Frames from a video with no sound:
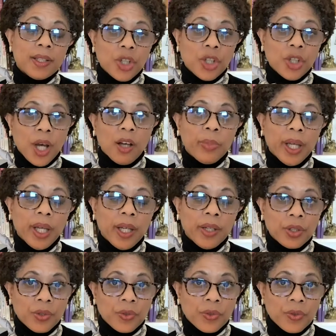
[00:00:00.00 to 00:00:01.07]
job
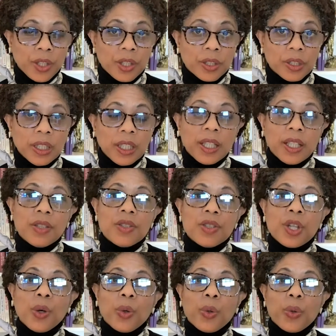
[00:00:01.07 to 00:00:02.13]
and career.
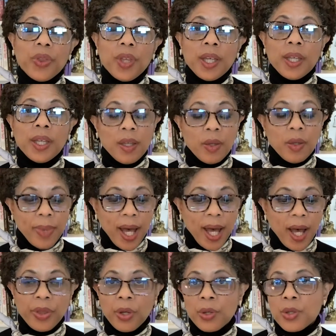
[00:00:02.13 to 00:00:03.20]
So thinking
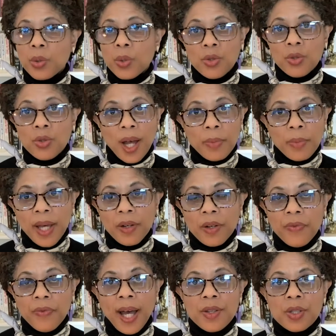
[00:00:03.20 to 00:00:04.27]
about those who had dropped out
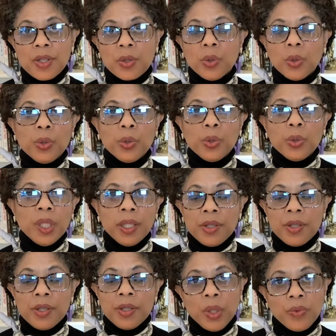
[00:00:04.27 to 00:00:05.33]
of high school who
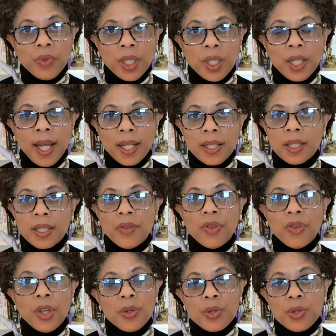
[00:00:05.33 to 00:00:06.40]
needed to be reconnected,
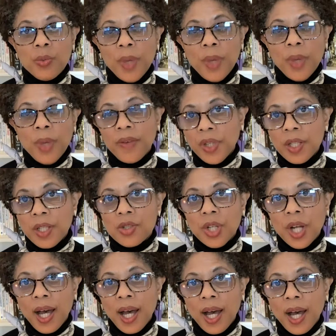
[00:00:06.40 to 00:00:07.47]
those who may have
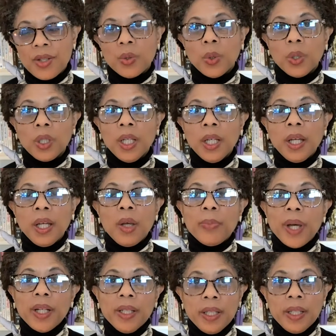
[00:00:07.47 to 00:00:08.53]
finished high school
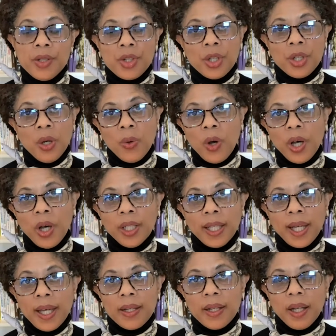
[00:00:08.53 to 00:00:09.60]
but needed to go on and
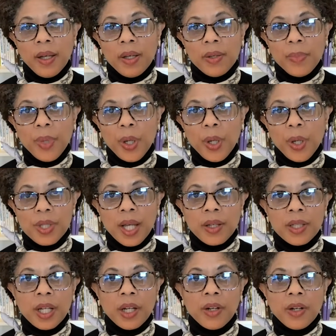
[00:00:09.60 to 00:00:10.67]
get a
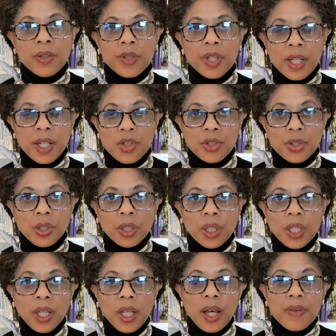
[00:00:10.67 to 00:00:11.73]
post-secondary credential
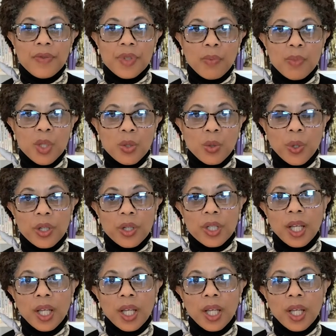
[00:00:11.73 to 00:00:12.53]
of some sort,